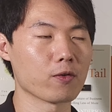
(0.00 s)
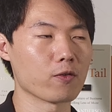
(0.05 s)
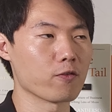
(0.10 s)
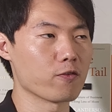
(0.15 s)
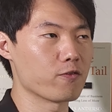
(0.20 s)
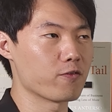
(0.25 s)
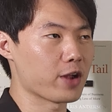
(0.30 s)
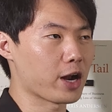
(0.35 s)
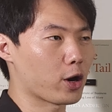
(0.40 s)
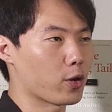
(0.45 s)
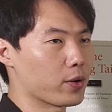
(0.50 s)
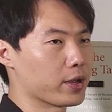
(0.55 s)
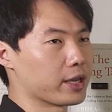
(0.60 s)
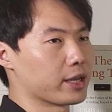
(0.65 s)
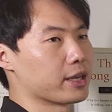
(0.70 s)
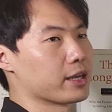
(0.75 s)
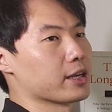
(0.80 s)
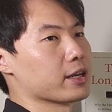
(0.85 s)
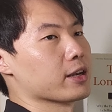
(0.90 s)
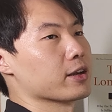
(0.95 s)

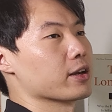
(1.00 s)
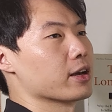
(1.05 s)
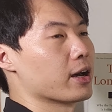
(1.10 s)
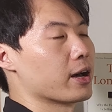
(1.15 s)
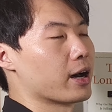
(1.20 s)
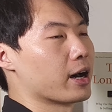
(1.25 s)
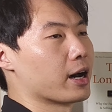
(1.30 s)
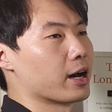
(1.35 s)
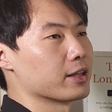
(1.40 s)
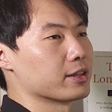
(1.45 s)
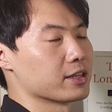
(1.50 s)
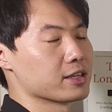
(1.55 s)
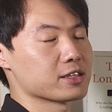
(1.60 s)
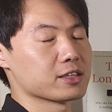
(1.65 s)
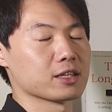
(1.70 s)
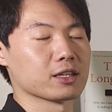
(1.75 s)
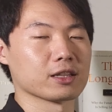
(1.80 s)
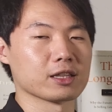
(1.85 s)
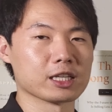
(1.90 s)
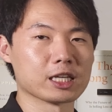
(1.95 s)
very
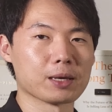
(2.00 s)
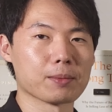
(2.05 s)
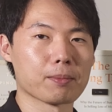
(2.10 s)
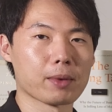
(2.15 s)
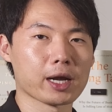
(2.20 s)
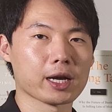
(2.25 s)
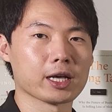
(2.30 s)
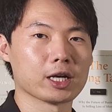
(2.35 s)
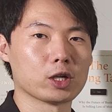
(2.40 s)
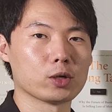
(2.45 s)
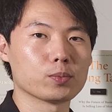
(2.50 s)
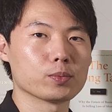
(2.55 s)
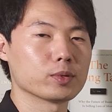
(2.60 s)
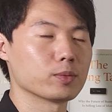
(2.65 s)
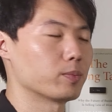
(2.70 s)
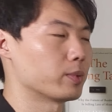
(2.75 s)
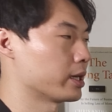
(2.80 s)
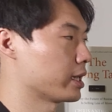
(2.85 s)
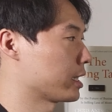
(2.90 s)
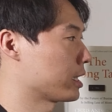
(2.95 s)
distantly it might help,
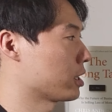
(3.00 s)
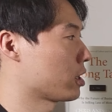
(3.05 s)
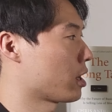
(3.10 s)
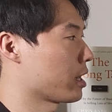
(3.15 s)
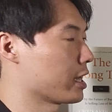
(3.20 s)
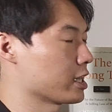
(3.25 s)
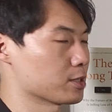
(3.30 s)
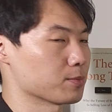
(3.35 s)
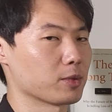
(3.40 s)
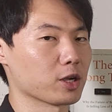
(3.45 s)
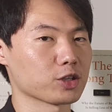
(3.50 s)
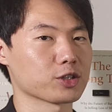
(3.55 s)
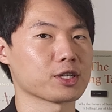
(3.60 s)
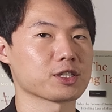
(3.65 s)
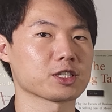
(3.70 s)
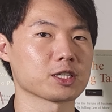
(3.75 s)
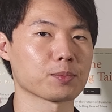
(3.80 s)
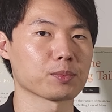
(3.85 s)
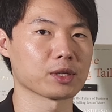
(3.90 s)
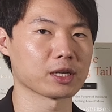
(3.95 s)
but not as much
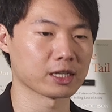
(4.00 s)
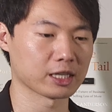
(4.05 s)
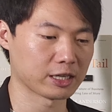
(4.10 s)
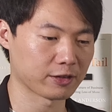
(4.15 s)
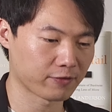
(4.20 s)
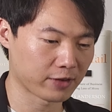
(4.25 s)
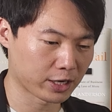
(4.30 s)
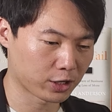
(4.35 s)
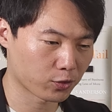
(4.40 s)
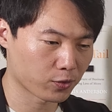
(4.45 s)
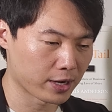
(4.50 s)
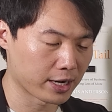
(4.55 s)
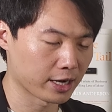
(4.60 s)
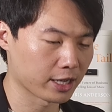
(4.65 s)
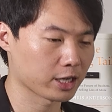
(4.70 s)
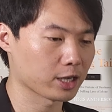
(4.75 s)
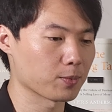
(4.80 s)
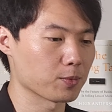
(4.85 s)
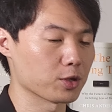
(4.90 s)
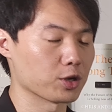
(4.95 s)
as something if I create
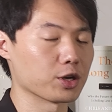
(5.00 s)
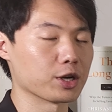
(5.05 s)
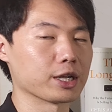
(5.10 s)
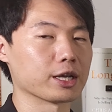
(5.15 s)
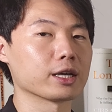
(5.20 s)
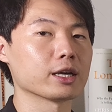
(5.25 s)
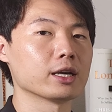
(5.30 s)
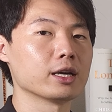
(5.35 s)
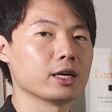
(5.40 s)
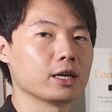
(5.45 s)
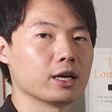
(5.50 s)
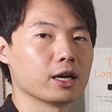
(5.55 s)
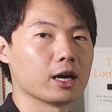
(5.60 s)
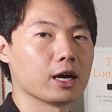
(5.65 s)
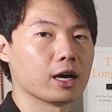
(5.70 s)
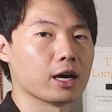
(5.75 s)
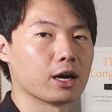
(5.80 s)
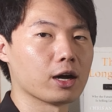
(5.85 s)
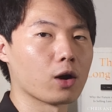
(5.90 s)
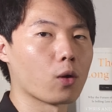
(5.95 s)
a community
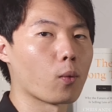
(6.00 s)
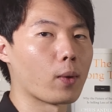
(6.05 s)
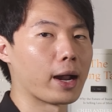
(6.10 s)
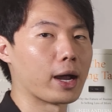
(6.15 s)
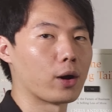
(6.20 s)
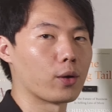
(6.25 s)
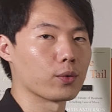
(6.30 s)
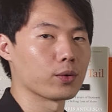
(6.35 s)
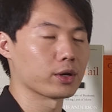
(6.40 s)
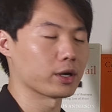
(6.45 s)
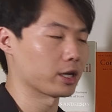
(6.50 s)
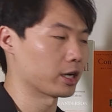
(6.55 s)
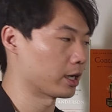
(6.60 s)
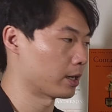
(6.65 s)
around